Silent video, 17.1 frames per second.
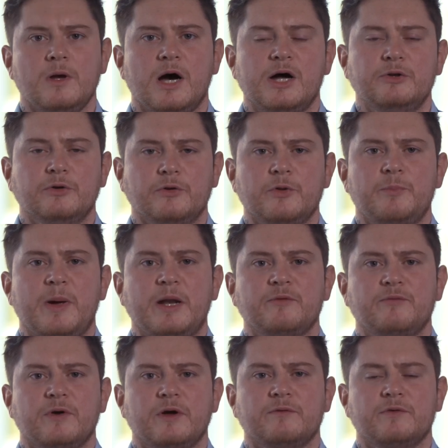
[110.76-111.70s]
Another
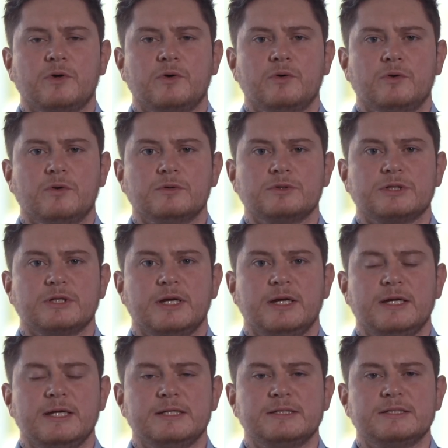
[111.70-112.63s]
benefit of the course
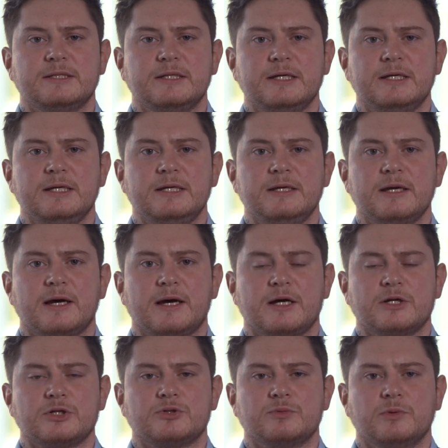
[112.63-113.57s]
is the
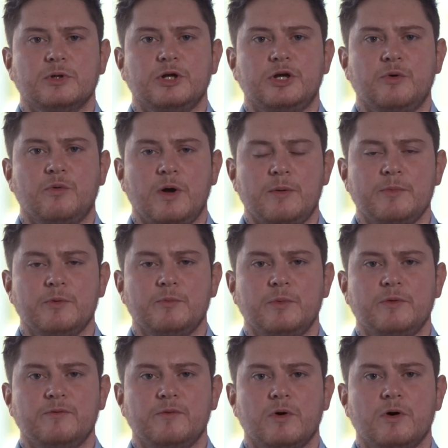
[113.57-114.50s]
actual equipment
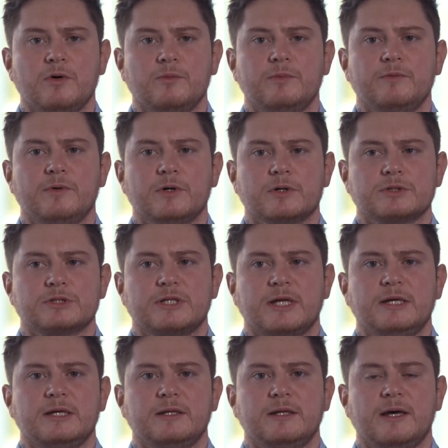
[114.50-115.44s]
we've got. We've got
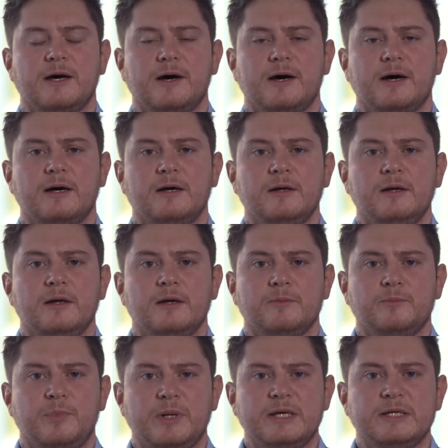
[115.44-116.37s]
state-of-the-art
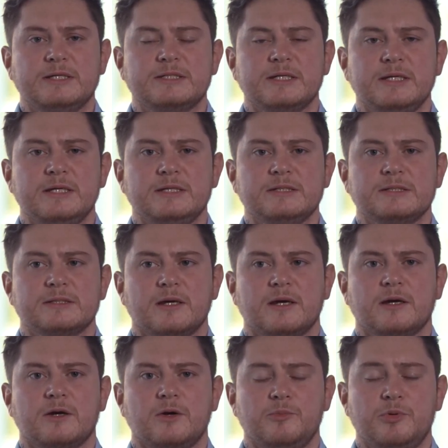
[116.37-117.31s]
PCs,
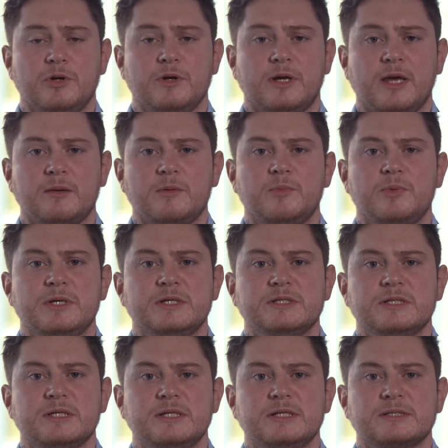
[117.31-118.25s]
uh, computer gaming
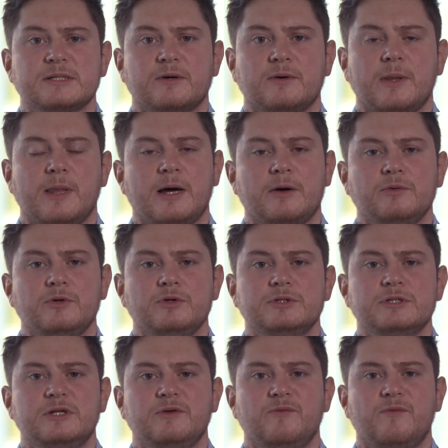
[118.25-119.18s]
PCs that allow you
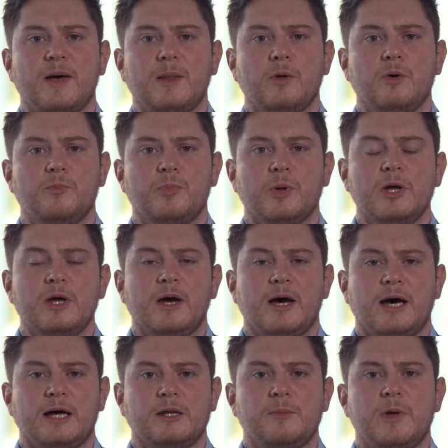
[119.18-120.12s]
to develop
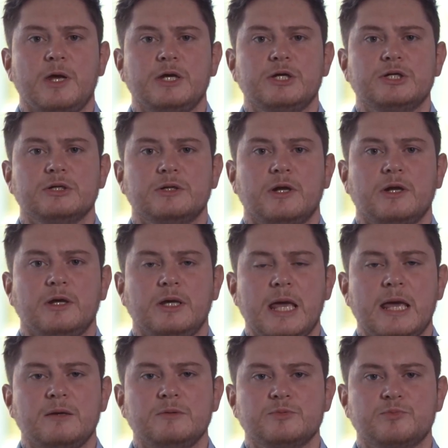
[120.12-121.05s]
animation and
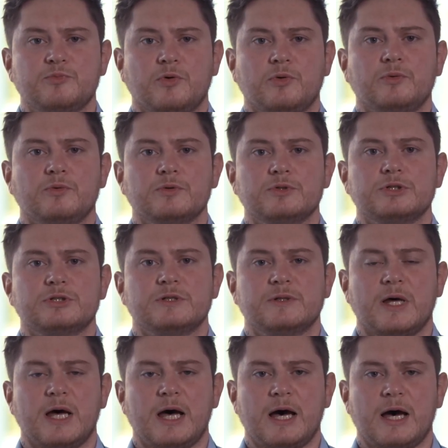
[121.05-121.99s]
games products to
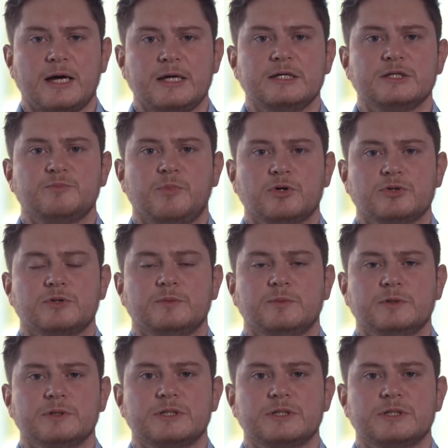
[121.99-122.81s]
the highest possible